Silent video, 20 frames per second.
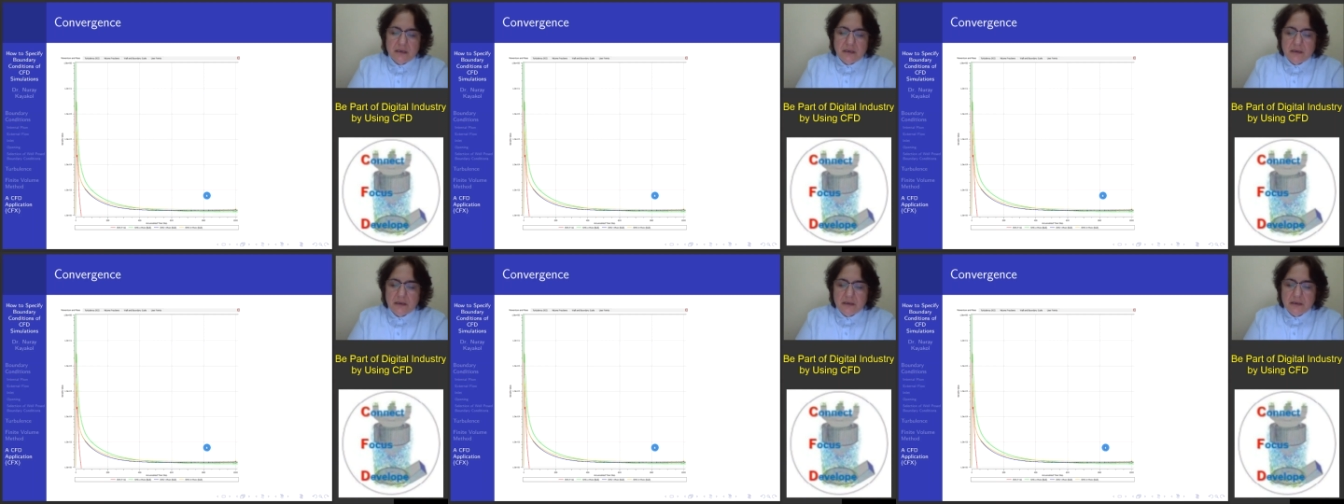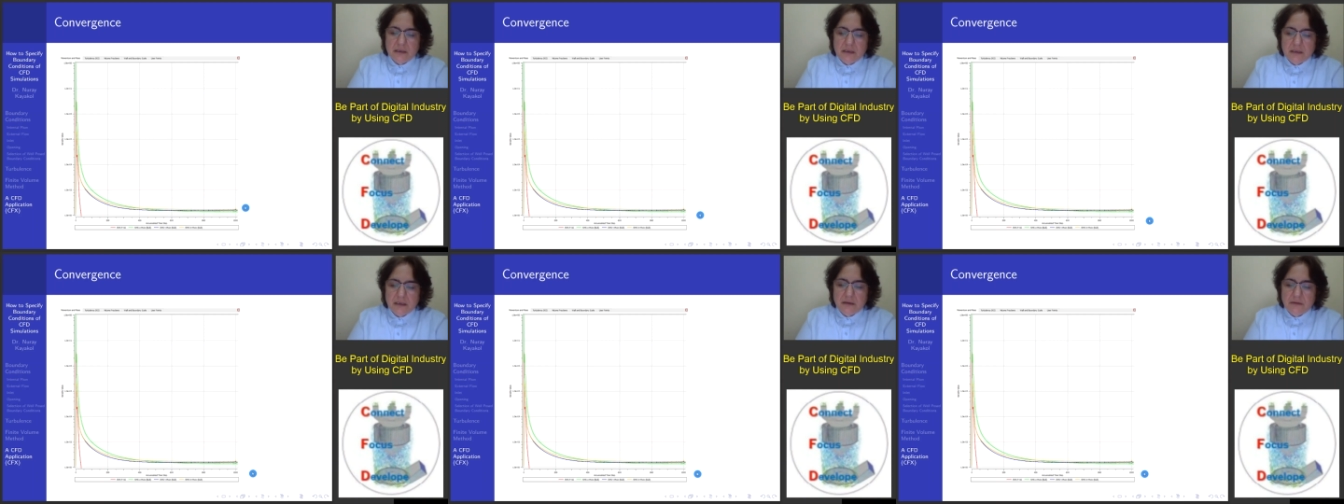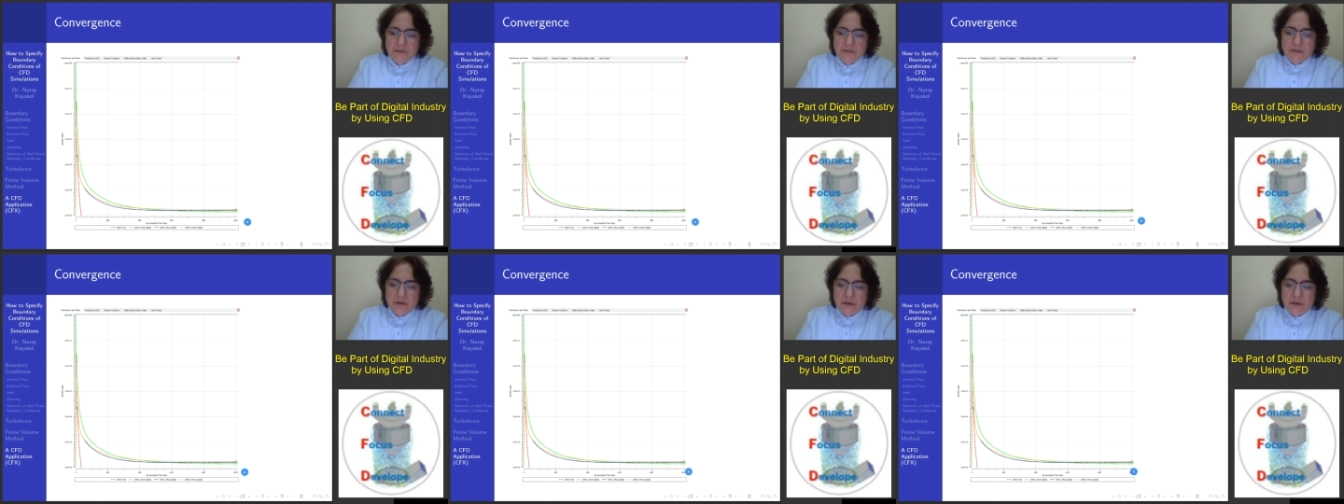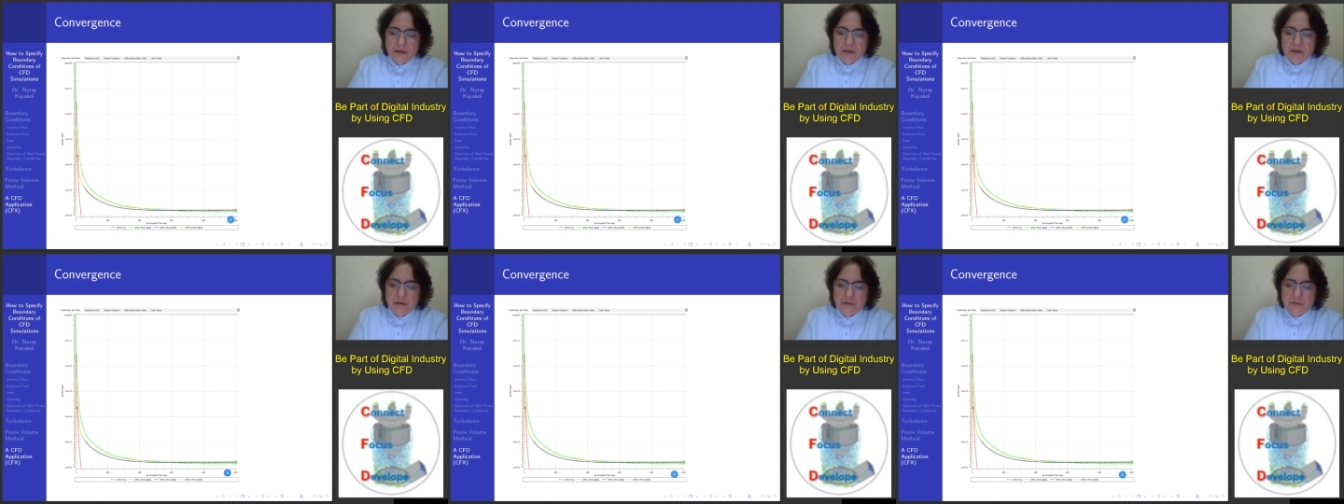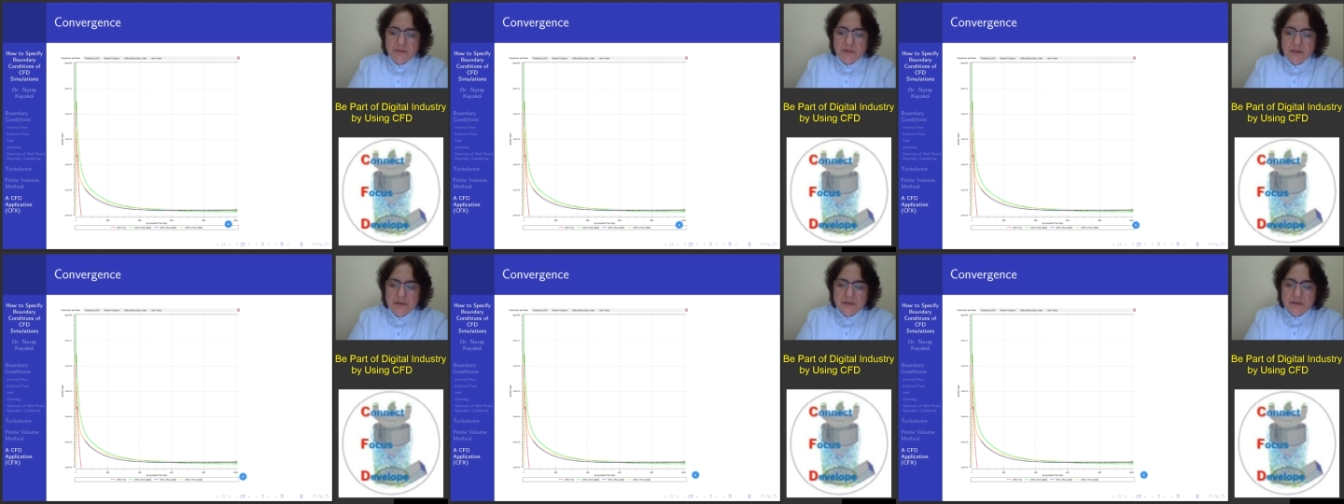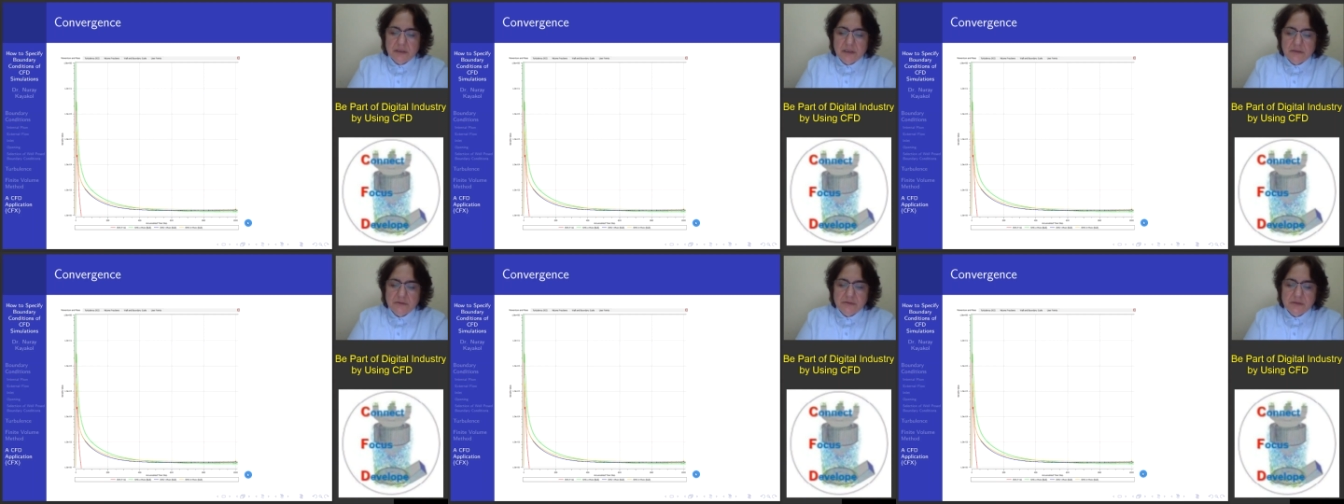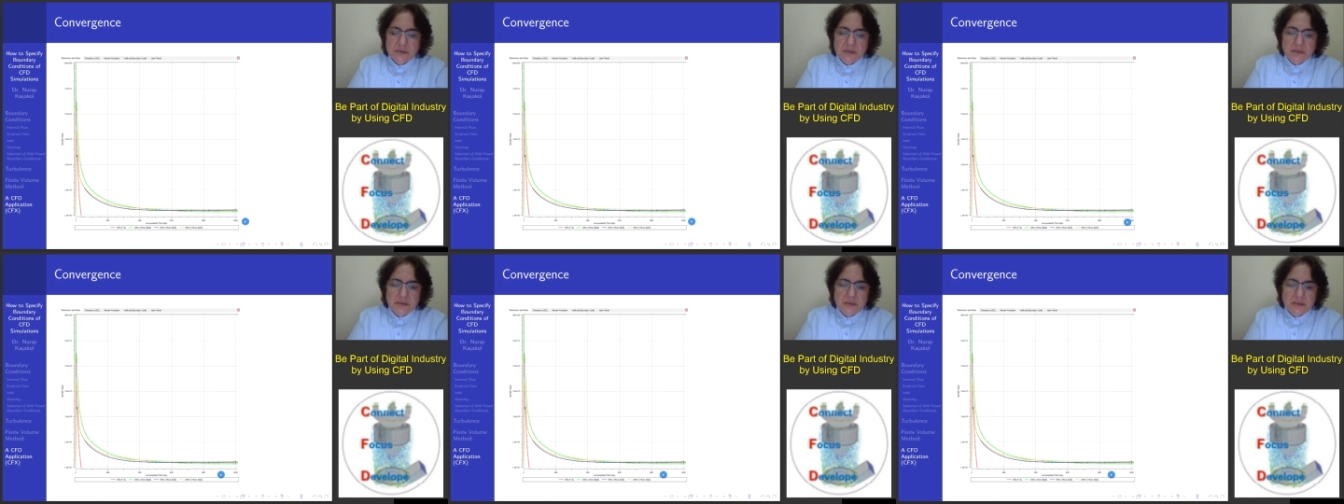I gave
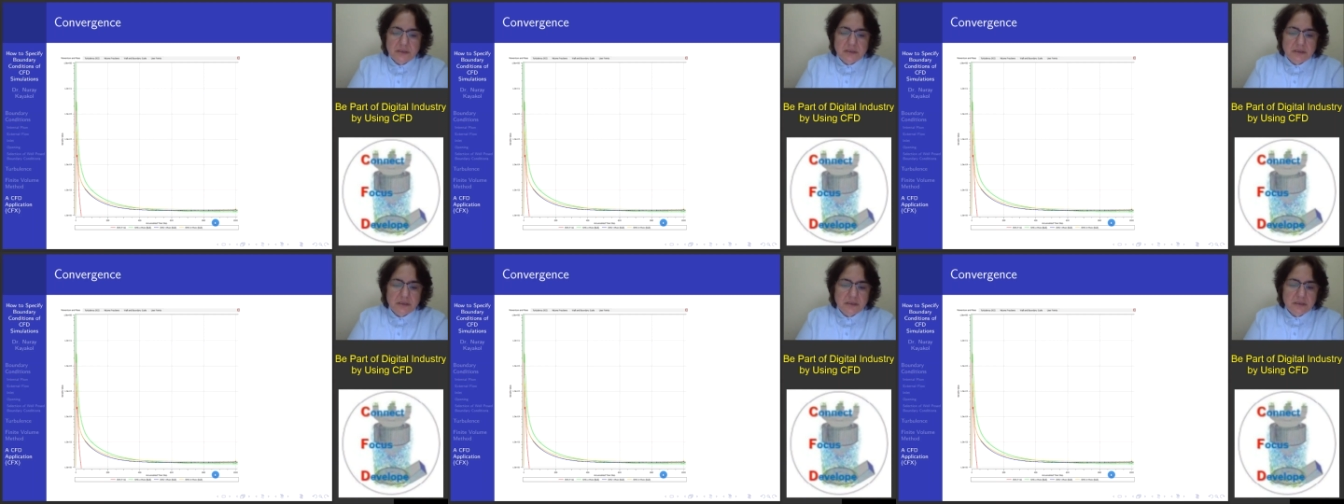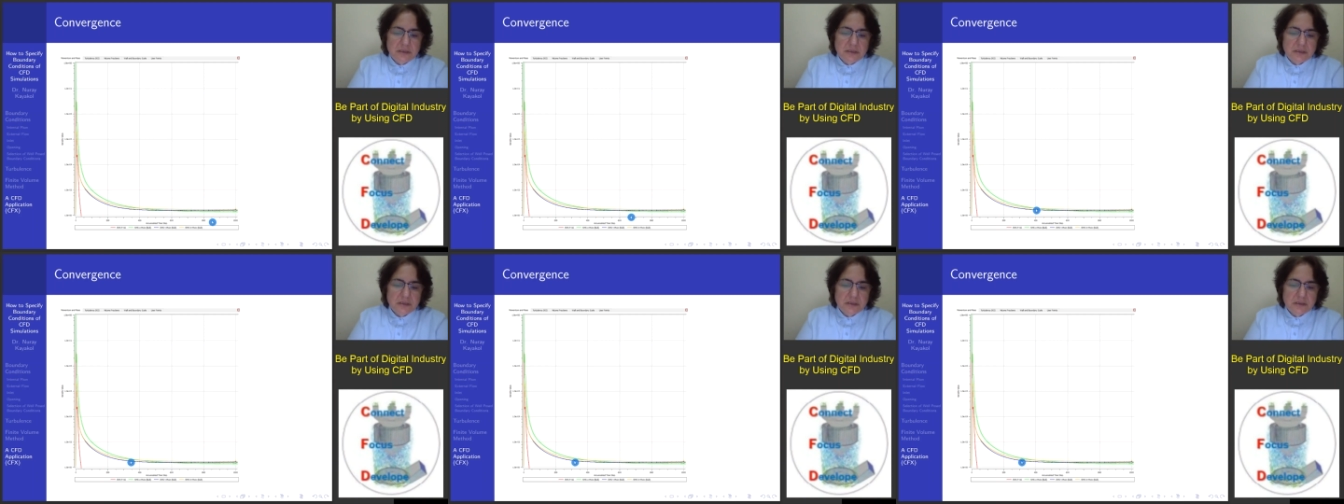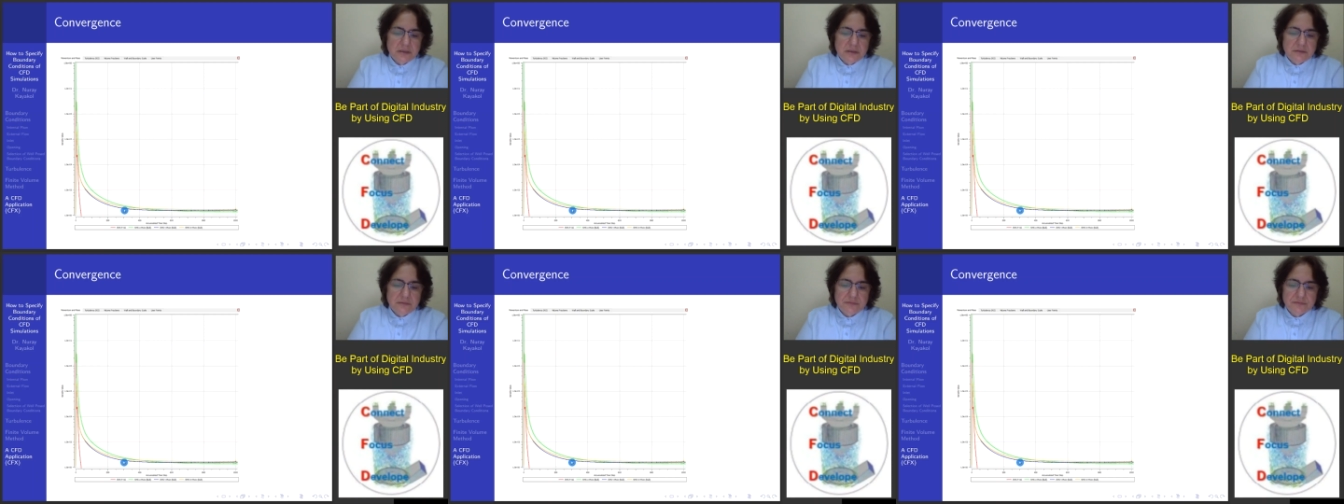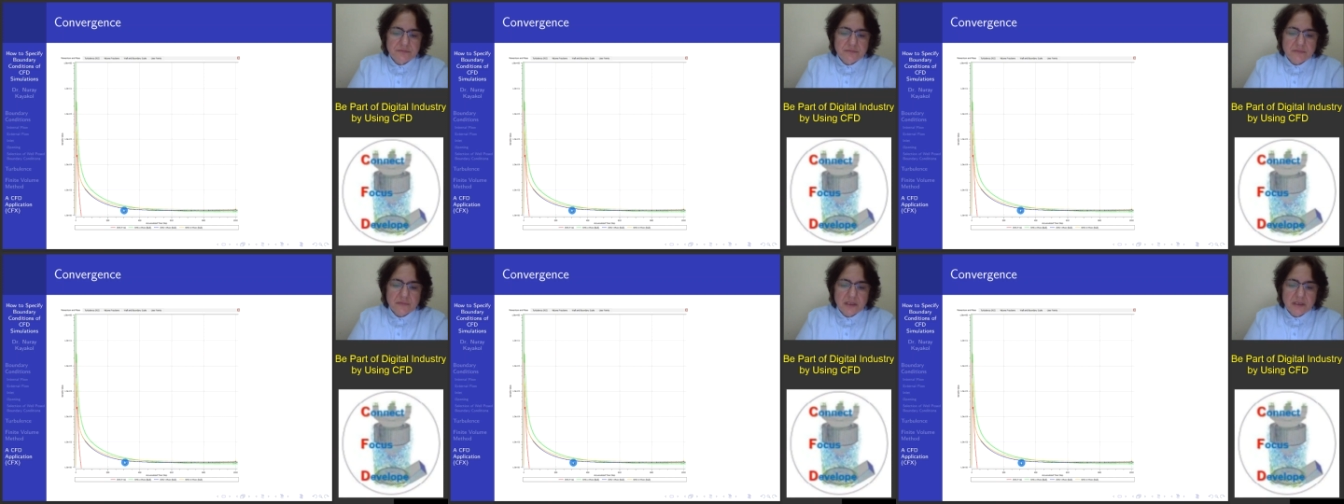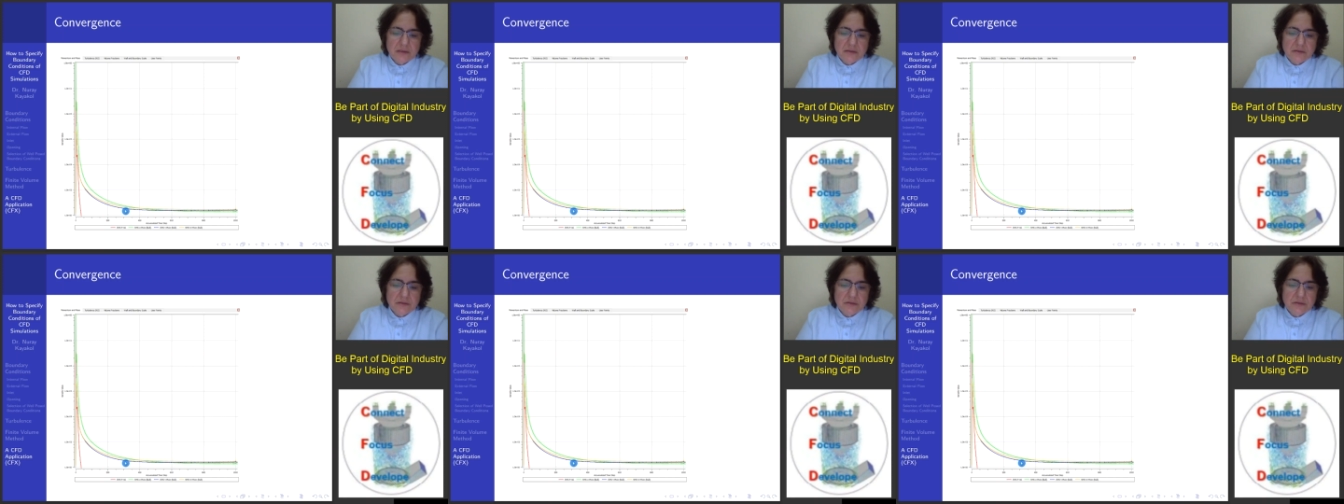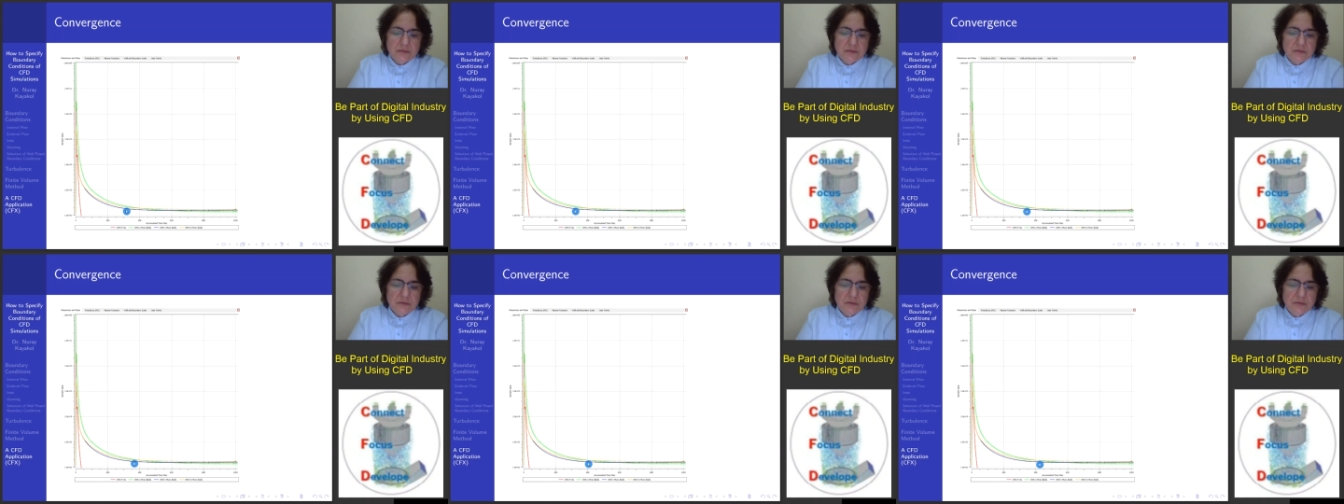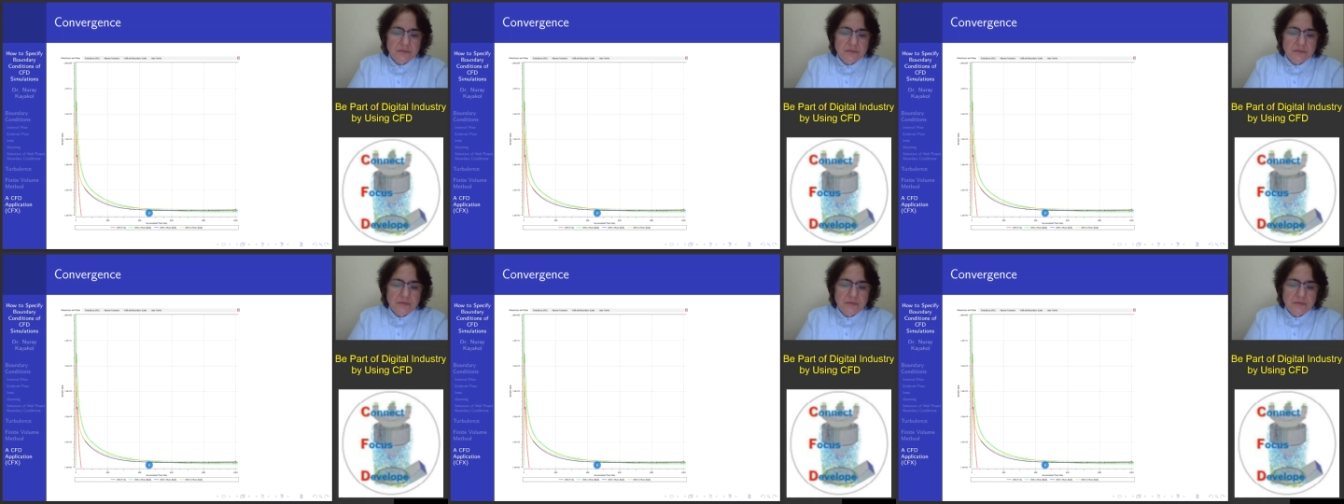1000 iteration, so